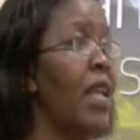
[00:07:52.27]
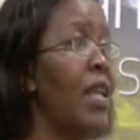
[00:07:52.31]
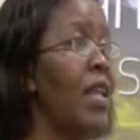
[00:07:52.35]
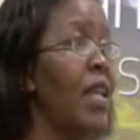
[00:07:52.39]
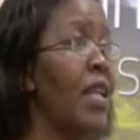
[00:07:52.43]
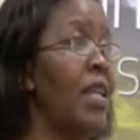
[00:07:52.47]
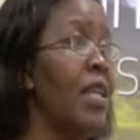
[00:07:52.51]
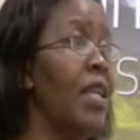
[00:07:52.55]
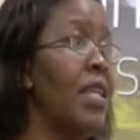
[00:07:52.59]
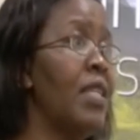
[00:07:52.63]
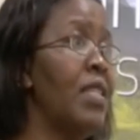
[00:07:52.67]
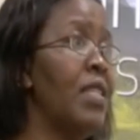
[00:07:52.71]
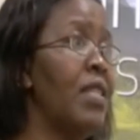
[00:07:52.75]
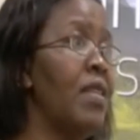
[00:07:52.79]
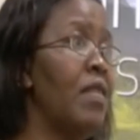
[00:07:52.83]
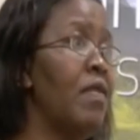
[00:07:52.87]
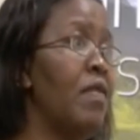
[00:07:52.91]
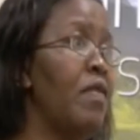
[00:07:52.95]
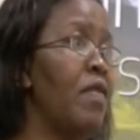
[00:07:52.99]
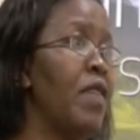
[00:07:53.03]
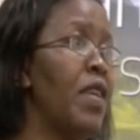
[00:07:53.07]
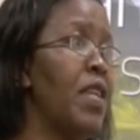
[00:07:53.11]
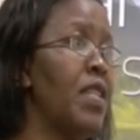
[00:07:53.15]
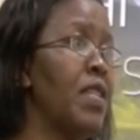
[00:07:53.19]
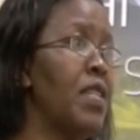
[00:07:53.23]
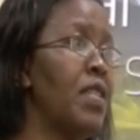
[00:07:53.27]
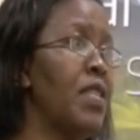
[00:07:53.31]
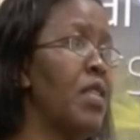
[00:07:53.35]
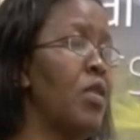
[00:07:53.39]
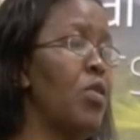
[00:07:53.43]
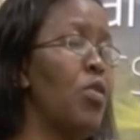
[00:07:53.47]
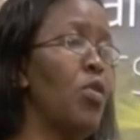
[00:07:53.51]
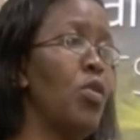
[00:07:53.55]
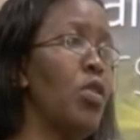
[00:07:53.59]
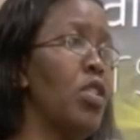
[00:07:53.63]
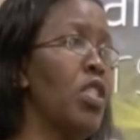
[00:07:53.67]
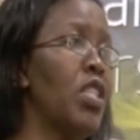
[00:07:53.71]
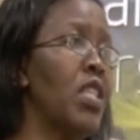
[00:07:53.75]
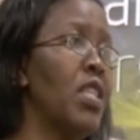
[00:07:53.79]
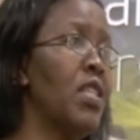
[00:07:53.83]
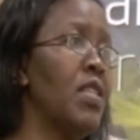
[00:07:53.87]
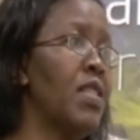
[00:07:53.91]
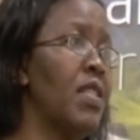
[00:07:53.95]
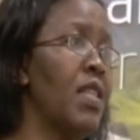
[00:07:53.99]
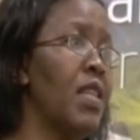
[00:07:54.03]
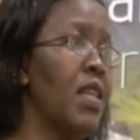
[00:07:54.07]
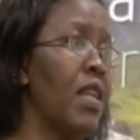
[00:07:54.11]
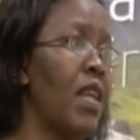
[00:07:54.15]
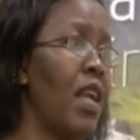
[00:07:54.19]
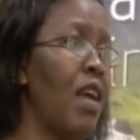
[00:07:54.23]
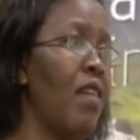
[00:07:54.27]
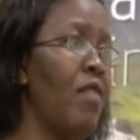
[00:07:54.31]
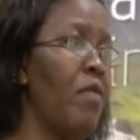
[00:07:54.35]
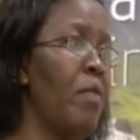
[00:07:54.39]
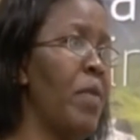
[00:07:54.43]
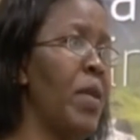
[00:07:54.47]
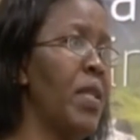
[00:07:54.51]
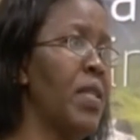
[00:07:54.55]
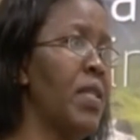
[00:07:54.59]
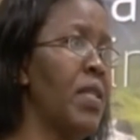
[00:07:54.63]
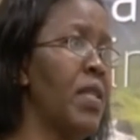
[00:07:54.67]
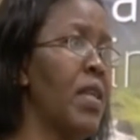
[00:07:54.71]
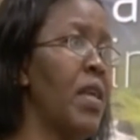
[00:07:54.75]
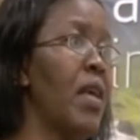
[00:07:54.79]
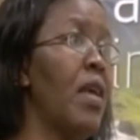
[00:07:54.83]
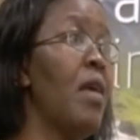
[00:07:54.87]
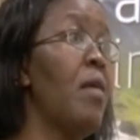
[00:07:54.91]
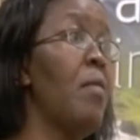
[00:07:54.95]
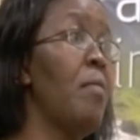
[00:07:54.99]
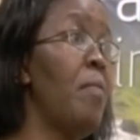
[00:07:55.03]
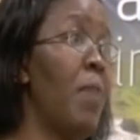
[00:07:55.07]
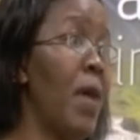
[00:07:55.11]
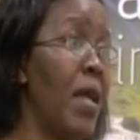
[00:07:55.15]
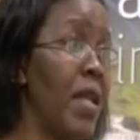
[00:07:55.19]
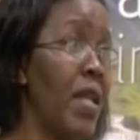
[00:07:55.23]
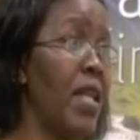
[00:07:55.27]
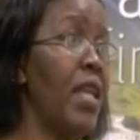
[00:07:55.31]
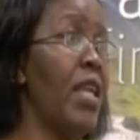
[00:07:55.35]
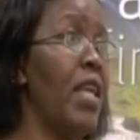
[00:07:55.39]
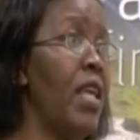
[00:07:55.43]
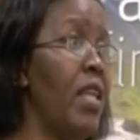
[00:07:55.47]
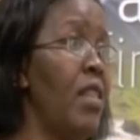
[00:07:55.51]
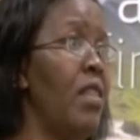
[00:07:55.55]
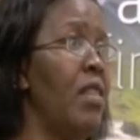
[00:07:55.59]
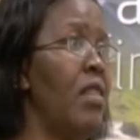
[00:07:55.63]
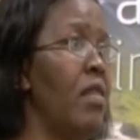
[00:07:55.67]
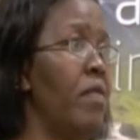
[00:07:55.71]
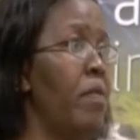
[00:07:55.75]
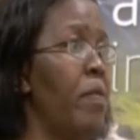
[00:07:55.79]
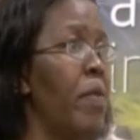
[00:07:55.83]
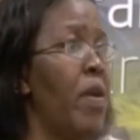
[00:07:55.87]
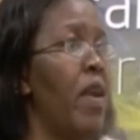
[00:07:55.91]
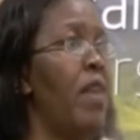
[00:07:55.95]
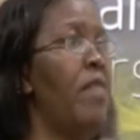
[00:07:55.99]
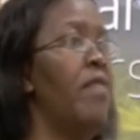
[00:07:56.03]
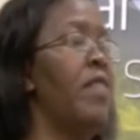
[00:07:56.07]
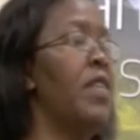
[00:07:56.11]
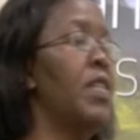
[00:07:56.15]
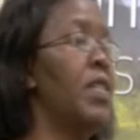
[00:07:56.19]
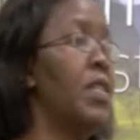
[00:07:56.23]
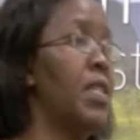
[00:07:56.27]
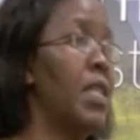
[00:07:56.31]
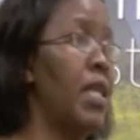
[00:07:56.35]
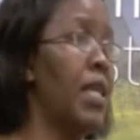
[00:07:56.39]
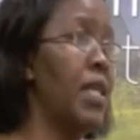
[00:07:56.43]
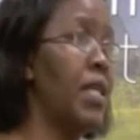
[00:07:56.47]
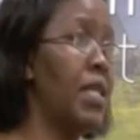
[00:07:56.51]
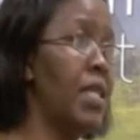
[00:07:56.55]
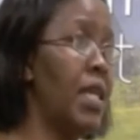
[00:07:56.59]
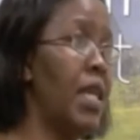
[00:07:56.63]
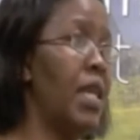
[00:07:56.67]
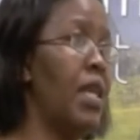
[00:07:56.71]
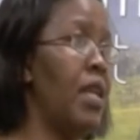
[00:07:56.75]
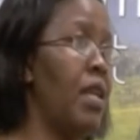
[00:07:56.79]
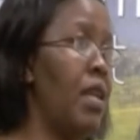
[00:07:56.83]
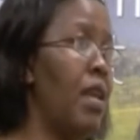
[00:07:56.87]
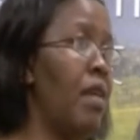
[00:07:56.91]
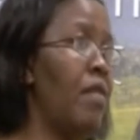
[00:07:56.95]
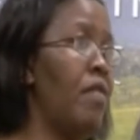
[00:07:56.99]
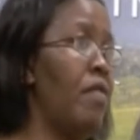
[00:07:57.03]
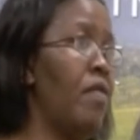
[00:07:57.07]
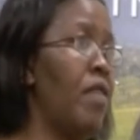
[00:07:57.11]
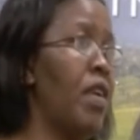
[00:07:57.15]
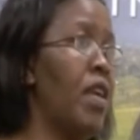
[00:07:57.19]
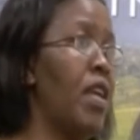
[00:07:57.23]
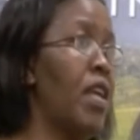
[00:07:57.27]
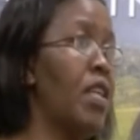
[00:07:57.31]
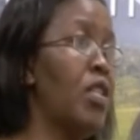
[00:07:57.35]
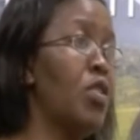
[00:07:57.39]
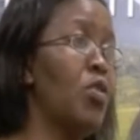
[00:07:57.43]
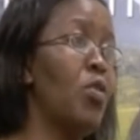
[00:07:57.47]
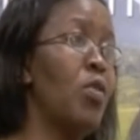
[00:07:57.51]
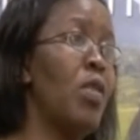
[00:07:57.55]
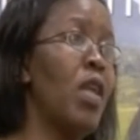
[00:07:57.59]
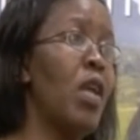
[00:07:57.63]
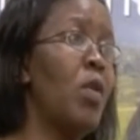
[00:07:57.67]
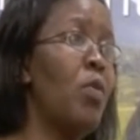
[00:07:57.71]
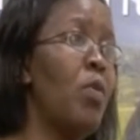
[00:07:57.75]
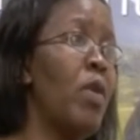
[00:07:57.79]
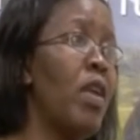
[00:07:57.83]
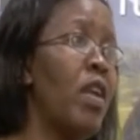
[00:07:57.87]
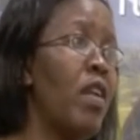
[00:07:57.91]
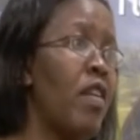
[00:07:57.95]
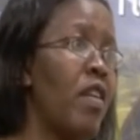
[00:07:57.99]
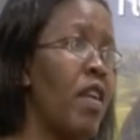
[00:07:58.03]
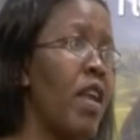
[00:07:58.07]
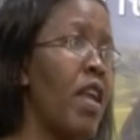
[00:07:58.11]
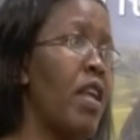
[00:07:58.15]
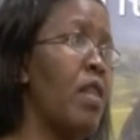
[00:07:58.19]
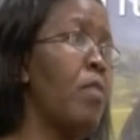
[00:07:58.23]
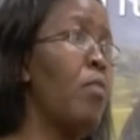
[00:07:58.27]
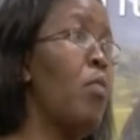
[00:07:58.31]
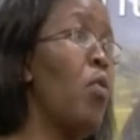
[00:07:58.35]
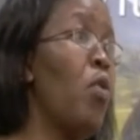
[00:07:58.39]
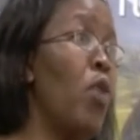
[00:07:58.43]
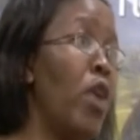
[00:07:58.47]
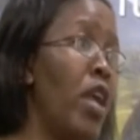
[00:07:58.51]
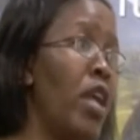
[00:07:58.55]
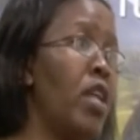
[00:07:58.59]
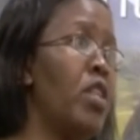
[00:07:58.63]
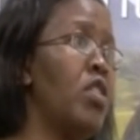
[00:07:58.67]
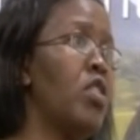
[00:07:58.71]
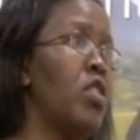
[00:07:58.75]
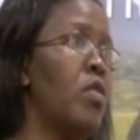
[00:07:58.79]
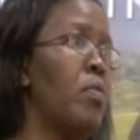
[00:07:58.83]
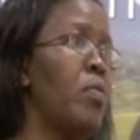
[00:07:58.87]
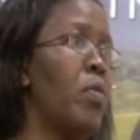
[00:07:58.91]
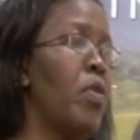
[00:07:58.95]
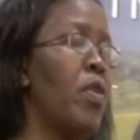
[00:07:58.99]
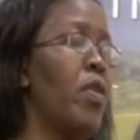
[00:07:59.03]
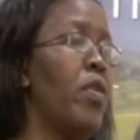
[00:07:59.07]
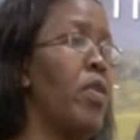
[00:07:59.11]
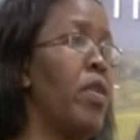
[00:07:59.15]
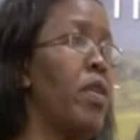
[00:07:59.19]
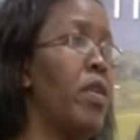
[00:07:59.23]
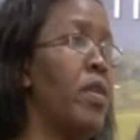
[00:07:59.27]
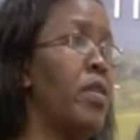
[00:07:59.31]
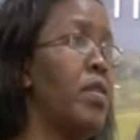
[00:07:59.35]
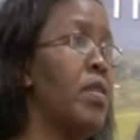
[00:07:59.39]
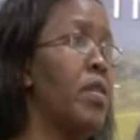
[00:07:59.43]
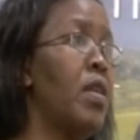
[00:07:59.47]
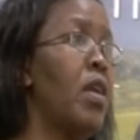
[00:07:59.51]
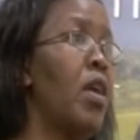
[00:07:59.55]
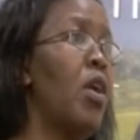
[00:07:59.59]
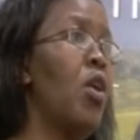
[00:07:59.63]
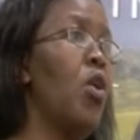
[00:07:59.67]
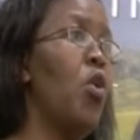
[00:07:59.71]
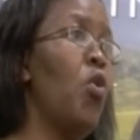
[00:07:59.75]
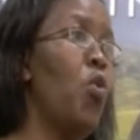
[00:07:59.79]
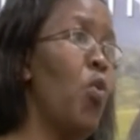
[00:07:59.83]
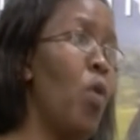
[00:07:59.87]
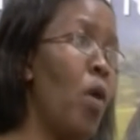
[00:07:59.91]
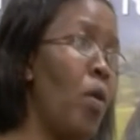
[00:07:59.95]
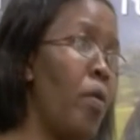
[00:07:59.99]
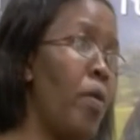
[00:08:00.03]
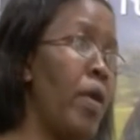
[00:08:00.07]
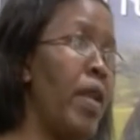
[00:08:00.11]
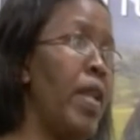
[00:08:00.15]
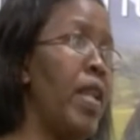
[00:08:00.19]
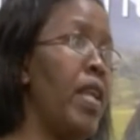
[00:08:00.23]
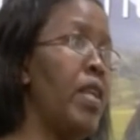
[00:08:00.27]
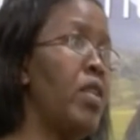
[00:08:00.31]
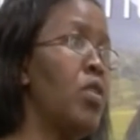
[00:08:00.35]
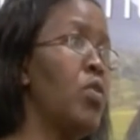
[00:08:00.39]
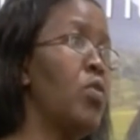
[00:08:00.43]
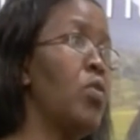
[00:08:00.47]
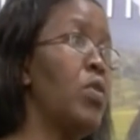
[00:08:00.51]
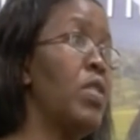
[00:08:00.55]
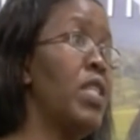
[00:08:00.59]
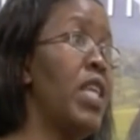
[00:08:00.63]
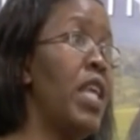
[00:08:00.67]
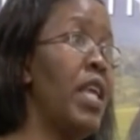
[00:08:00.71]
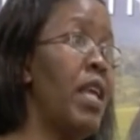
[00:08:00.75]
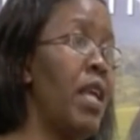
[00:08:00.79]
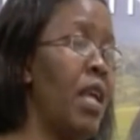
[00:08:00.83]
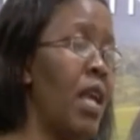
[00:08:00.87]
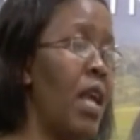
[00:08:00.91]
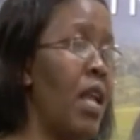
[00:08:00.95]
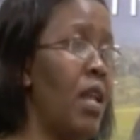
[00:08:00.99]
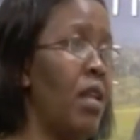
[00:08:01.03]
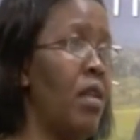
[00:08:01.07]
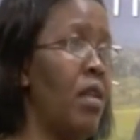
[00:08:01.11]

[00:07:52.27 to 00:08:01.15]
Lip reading: Let us invest not just in government, but in the private sector in Africa so that we create more entrepreneurs who are willing to take